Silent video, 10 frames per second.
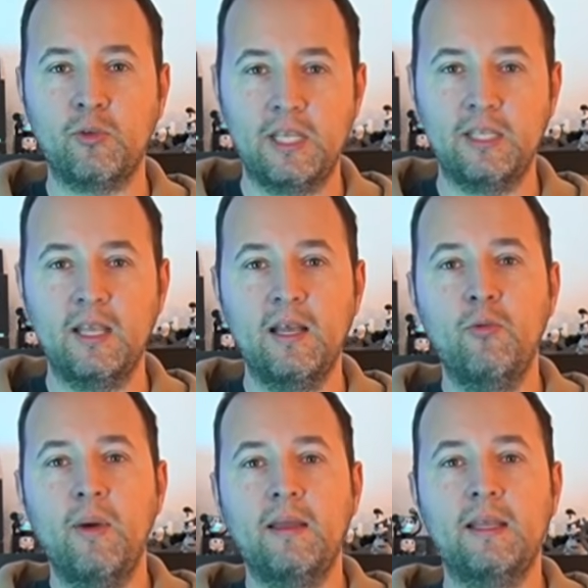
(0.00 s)

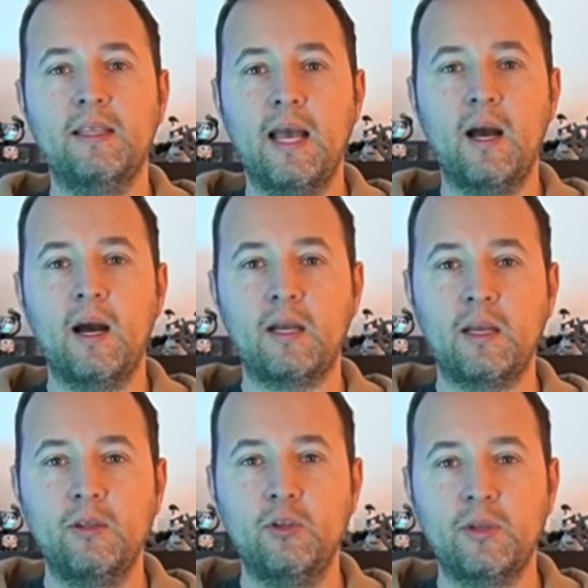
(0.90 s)
recognize where things are
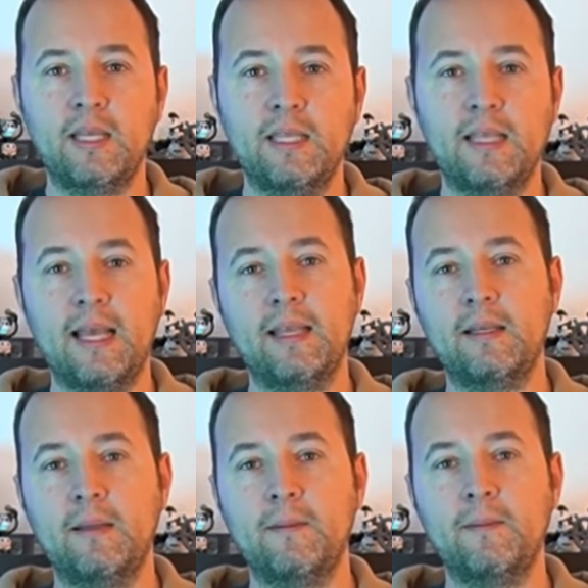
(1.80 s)
so that it can